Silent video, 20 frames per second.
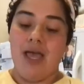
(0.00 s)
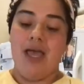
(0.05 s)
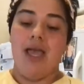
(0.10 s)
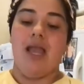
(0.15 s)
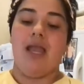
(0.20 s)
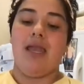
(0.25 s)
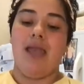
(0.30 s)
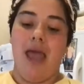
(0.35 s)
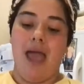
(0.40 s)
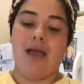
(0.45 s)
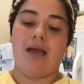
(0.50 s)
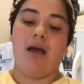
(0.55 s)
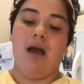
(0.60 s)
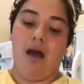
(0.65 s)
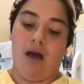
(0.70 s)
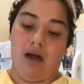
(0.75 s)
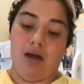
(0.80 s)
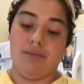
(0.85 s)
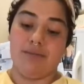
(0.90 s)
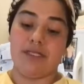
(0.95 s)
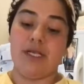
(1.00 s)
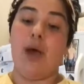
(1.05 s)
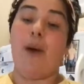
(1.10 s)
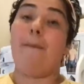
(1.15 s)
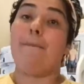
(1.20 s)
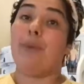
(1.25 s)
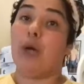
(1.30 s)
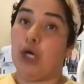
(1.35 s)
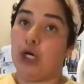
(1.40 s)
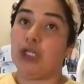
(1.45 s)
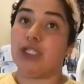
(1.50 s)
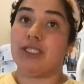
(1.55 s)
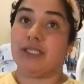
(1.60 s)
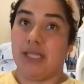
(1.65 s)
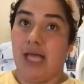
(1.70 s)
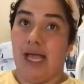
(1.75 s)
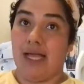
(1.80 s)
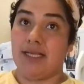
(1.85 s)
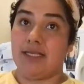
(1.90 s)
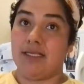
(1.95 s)
net carbs per
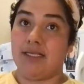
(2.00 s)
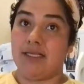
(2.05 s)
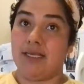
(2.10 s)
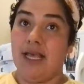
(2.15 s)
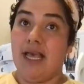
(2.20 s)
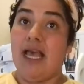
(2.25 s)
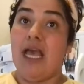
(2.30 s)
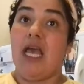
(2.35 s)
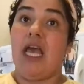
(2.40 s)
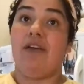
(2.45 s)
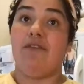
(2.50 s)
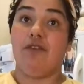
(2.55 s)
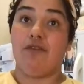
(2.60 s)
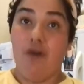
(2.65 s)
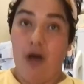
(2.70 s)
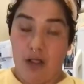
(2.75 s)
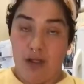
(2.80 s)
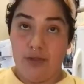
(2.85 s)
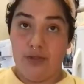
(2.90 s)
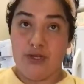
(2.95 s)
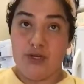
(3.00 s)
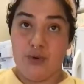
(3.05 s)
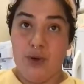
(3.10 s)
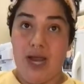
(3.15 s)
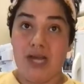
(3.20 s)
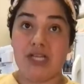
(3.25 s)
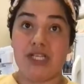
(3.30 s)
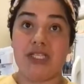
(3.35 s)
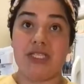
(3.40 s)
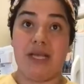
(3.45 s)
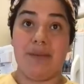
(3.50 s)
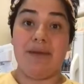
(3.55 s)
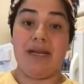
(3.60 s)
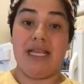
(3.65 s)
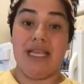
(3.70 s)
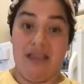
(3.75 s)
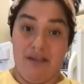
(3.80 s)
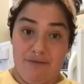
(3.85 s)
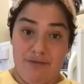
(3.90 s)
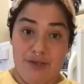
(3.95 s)
slice. If you follow the directions I'm going
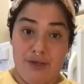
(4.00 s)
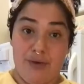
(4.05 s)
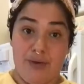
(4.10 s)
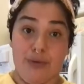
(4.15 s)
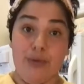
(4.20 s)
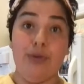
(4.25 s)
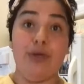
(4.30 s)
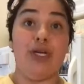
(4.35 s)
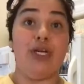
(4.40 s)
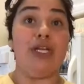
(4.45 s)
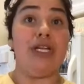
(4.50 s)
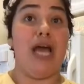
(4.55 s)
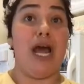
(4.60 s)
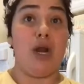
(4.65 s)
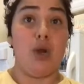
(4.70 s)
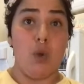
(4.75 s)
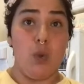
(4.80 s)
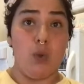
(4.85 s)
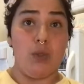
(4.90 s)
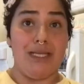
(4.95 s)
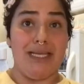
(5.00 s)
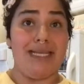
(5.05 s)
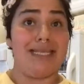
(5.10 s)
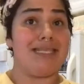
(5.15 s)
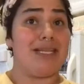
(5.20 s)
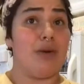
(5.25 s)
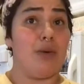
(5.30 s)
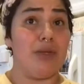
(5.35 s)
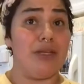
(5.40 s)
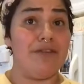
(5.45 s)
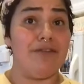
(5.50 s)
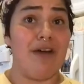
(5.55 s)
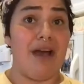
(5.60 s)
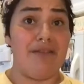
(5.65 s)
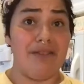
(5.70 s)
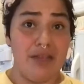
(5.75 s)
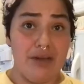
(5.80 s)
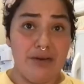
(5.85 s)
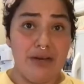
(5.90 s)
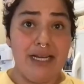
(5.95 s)
to give you, not only is it only
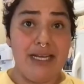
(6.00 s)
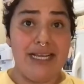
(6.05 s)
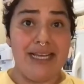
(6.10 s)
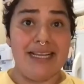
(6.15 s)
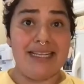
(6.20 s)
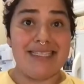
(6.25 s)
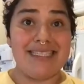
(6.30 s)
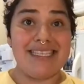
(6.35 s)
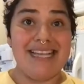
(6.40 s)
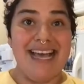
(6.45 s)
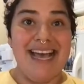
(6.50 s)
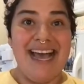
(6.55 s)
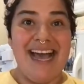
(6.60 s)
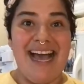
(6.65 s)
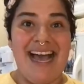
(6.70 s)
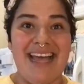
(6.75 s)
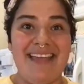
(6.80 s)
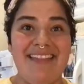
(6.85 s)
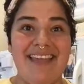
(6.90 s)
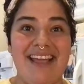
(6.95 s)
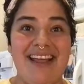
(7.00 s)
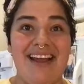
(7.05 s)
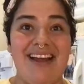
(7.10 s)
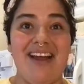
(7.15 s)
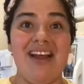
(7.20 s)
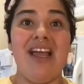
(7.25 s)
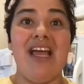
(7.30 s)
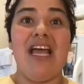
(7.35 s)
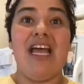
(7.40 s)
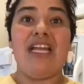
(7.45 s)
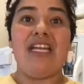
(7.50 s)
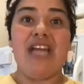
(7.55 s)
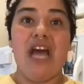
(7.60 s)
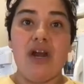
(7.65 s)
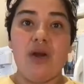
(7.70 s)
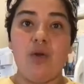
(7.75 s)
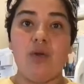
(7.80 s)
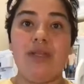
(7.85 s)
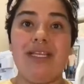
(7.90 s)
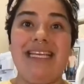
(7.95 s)
5 ingredients, hi there,
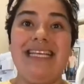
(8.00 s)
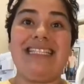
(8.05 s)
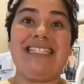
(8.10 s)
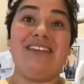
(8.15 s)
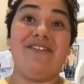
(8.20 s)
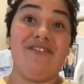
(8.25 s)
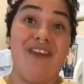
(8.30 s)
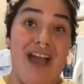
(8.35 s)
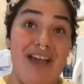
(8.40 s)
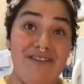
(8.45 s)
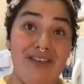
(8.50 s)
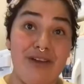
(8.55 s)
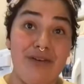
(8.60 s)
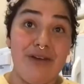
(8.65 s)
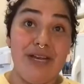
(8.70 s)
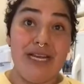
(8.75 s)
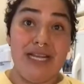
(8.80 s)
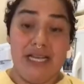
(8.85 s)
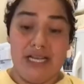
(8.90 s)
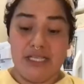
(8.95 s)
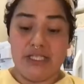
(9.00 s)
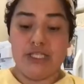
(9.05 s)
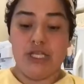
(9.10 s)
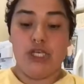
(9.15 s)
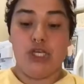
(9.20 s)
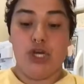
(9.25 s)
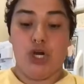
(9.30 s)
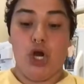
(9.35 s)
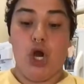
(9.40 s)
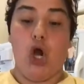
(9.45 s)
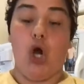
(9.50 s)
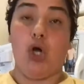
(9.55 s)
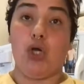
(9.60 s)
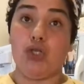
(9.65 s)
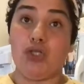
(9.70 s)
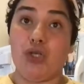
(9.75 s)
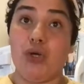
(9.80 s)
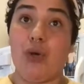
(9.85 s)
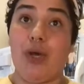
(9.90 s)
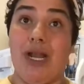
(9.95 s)
not only is it 5 ingredients, you're
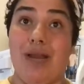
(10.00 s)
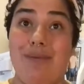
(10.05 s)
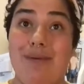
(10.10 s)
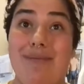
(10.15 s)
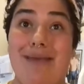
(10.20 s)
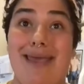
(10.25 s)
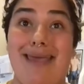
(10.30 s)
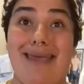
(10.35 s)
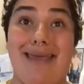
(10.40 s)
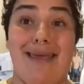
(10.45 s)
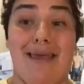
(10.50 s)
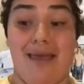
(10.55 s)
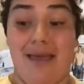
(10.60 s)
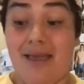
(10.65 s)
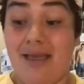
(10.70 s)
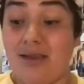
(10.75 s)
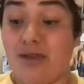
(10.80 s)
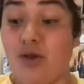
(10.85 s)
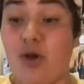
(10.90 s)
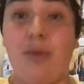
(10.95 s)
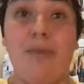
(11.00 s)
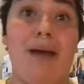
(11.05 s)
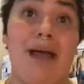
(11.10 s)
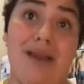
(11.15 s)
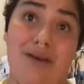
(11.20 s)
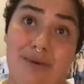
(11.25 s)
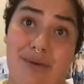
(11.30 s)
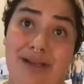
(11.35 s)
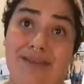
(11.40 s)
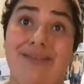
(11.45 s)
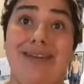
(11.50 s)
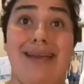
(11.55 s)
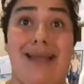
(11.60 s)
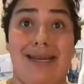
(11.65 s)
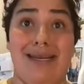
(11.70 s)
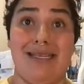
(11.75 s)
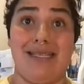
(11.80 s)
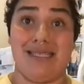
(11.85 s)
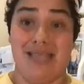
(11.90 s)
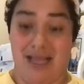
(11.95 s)
also going to be making it in your microwave in
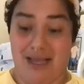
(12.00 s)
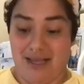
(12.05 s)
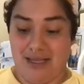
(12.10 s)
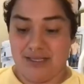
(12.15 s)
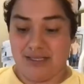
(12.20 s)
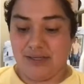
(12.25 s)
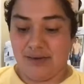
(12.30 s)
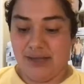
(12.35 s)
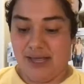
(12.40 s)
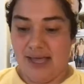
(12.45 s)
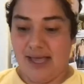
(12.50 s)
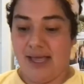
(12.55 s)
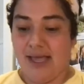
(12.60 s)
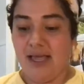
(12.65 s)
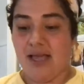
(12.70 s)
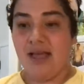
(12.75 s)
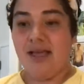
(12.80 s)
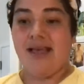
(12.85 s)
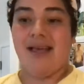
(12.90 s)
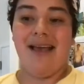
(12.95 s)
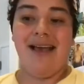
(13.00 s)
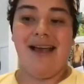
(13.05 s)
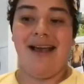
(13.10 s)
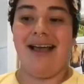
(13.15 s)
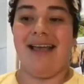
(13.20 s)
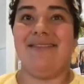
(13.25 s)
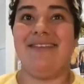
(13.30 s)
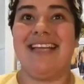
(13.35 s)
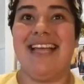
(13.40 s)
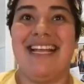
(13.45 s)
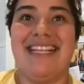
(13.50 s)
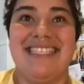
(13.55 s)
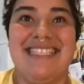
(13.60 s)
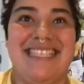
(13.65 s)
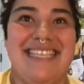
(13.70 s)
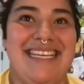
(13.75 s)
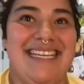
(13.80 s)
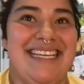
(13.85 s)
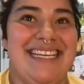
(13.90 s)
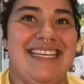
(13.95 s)
90 seconds, okay? Hi,
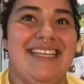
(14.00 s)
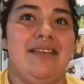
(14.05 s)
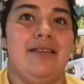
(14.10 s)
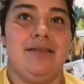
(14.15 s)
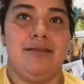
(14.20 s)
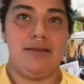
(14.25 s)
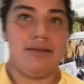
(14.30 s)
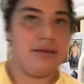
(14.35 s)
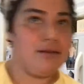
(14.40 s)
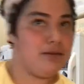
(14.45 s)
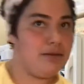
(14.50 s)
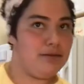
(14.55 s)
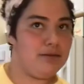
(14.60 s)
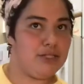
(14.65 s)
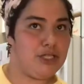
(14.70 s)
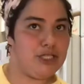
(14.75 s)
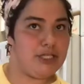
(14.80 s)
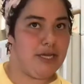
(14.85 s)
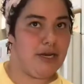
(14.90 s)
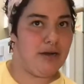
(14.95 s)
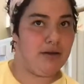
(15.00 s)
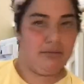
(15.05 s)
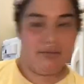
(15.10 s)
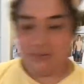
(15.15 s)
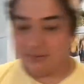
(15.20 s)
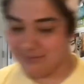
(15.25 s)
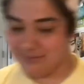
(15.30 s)
Mackenzie. She's here.